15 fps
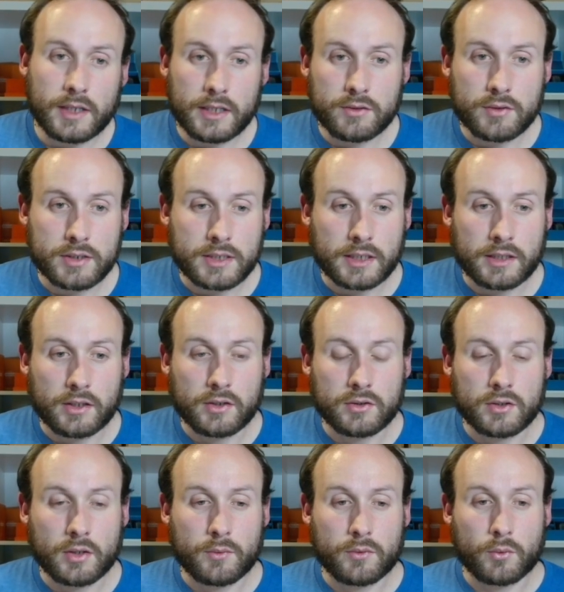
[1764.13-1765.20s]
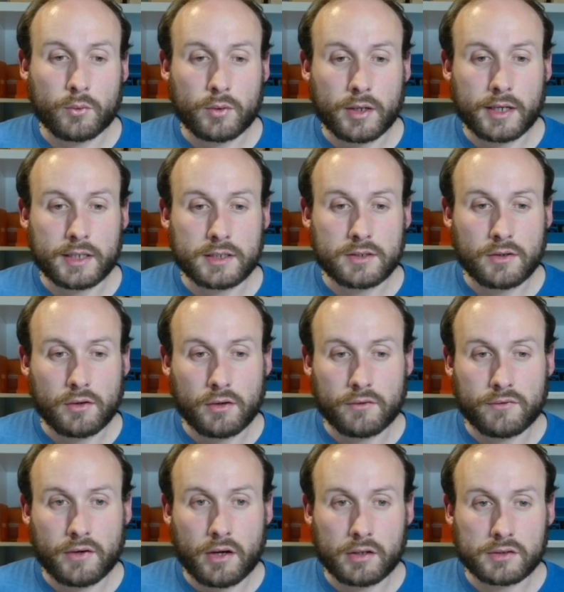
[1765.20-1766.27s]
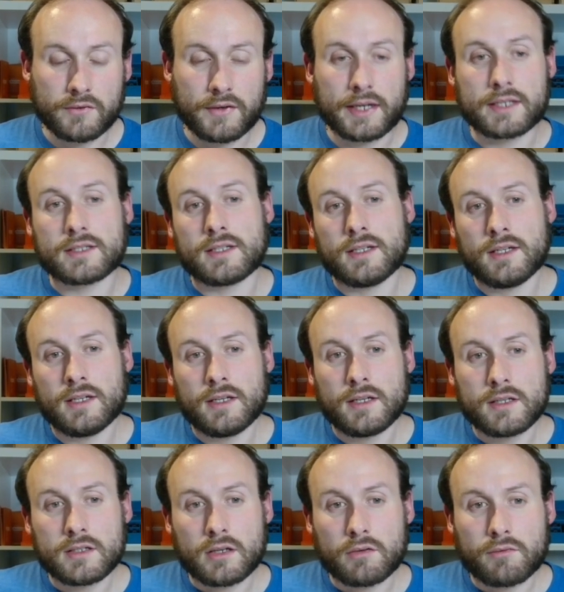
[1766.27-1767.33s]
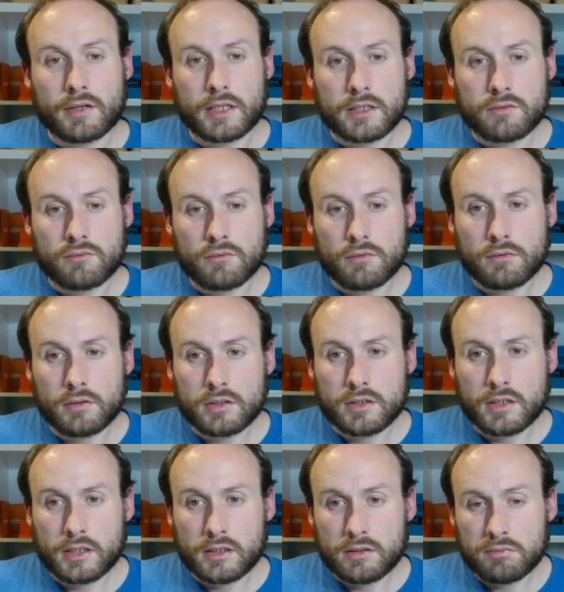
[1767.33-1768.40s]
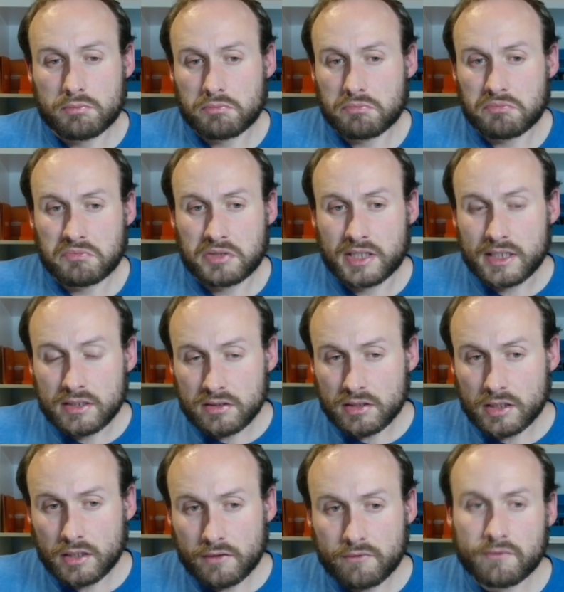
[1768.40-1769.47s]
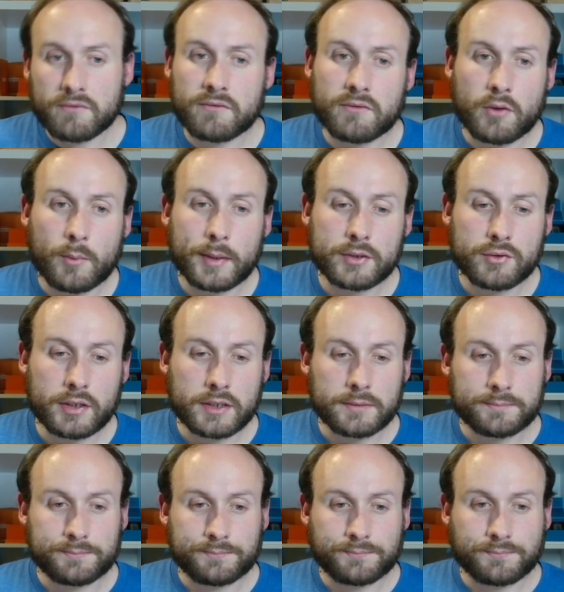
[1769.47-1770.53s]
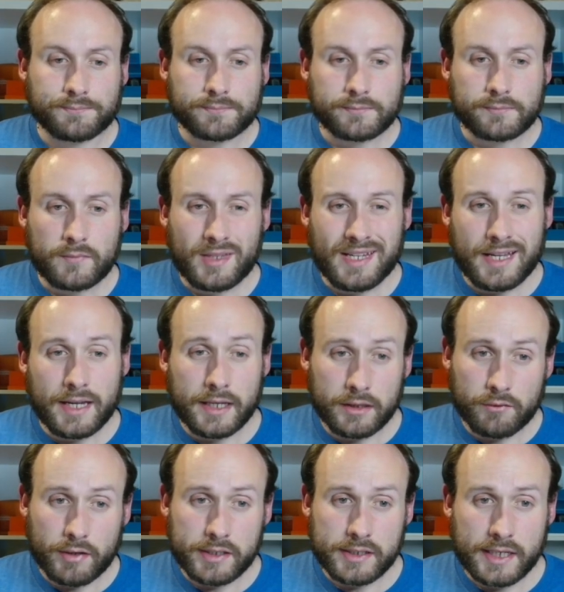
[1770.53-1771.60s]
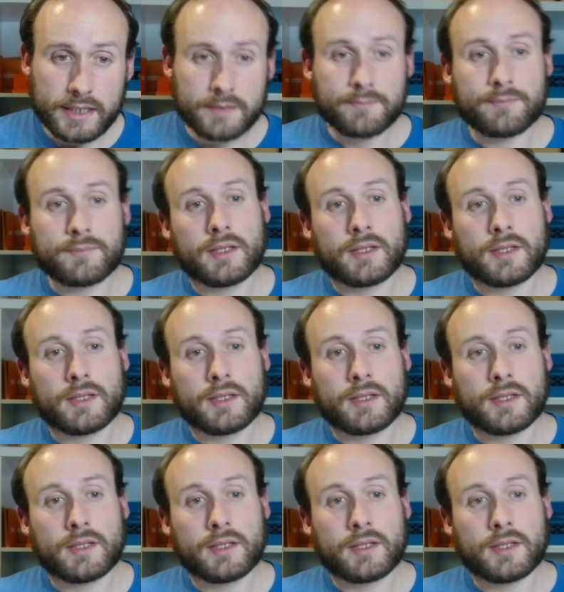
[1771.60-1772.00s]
interesting that you can do that with all kinds of artifacts. So Relic's Roar looks like a decent enough combat trick in the right deck.